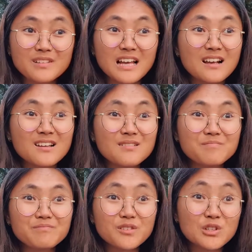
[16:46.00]
like
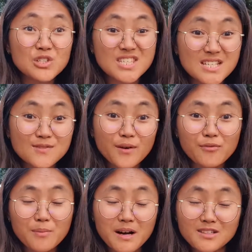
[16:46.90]
good things for
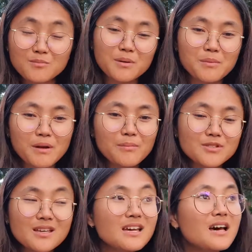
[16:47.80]
women, blah blah blah.
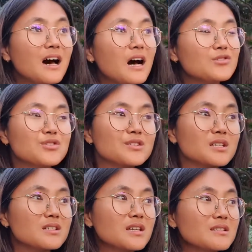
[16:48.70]
But I actually
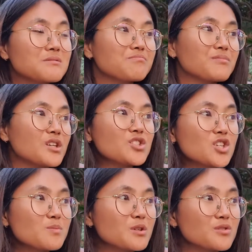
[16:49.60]
think that it's
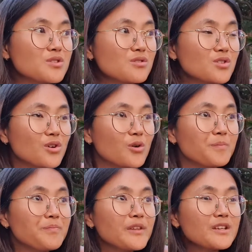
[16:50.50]
just because, you know,
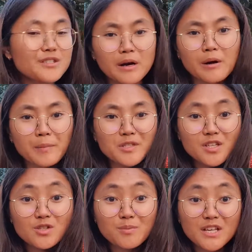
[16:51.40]
the harem is
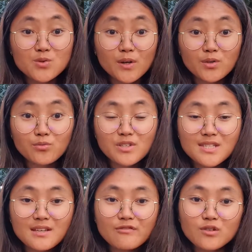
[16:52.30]
not the place where you
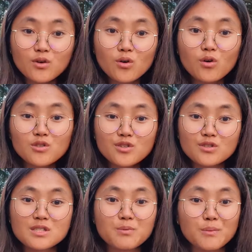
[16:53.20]
receive, you know, all
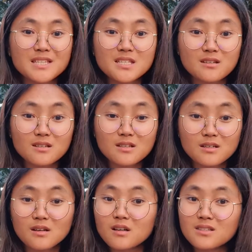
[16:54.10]
the diplomatic
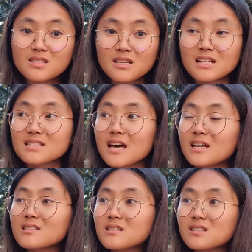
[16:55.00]
and things like
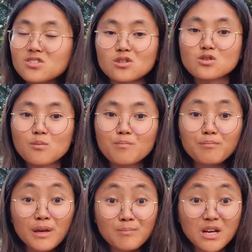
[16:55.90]
that. It's not the
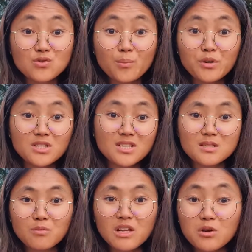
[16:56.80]
main place for politics.
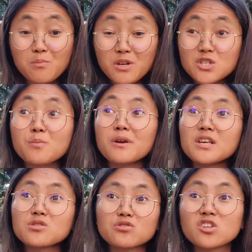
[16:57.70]
It's more like a pleasure
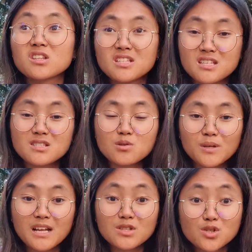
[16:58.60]
place. You don't need it to
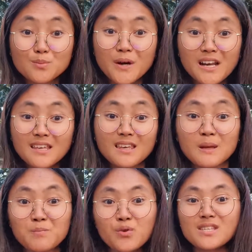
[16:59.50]
be like super like
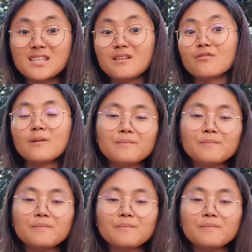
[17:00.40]
impressive,